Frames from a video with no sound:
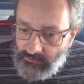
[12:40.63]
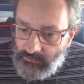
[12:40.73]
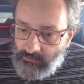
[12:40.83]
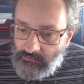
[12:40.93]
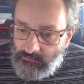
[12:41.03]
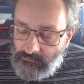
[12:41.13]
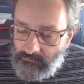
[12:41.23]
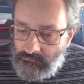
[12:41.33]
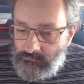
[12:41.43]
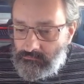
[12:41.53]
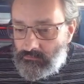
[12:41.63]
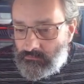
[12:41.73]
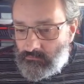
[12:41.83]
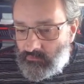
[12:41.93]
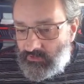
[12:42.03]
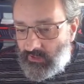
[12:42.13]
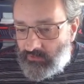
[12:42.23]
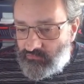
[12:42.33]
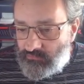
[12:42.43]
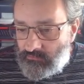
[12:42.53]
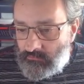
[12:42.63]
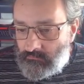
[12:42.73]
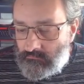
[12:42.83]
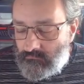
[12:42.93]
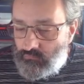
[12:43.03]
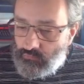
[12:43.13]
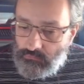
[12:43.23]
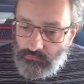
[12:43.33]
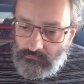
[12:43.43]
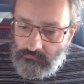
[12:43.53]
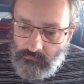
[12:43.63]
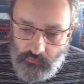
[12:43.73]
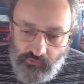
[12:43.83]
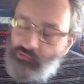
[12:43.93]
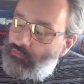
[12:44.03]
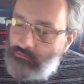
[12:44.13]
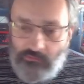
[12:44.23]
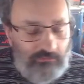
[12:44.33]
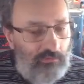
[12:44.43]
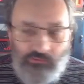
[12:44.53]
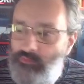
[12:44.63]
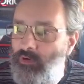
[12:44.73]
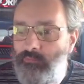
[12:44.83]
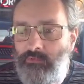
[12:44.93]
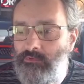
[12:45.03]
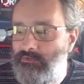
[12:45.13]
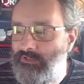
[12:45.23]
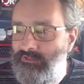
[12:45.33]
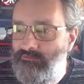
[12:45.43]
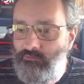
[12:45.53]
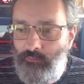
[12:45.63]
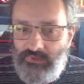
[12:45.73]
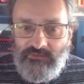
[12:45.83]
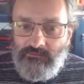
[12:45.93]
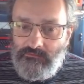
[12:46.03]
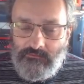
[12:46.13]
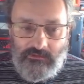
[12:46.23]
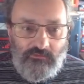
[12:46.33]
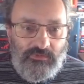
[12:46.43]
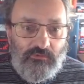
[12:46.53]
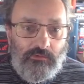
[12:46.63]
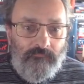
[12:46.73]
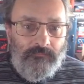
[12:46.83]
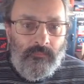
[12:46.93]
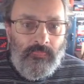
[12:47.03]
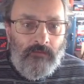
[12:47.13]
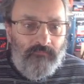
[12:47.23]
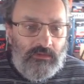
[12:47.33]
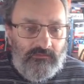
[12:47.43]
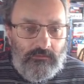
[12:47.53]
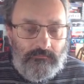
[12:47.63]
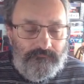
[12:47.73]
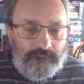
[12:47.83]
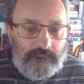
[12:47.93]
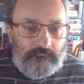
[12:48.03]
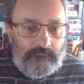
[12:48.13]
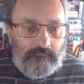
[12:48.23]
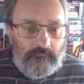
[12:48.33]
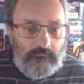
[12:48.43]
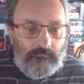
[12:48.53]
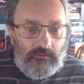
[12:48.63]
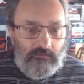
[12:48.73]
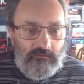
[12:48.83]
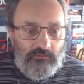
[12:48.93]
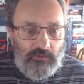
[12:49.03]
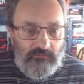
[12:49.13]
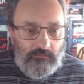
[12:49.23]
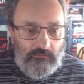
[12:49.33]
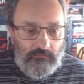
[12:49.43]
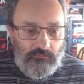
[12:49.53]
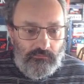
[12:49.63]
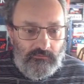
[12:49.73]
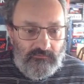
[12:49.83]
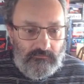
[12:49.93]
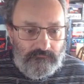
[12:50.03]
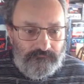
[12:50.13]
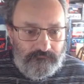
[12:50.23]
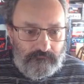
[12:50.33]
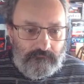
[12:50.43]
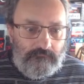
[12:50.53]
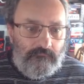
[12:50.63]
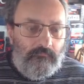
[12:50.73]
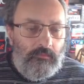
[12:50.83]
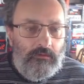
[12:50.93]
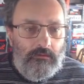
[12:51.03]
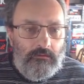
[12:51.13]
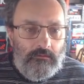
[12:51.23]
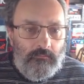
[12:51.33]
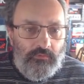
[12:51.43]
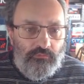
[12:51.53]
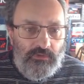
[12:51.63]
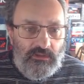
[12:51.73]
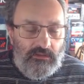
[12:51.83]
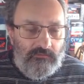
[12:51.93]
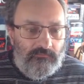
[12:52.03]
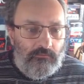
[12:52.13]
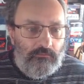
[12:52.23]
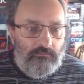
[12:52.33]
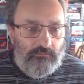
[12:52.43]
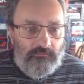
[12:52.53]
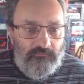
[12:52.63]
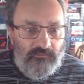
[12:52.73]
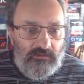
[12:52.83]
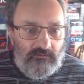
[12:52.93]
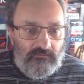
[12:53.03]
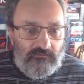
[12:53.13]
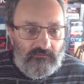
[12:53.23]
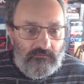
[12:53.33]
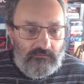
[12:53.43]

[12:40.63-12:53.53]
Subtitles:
On clear action, not sure, can't remember. It's a bit old. So that was the zones. But we have other things.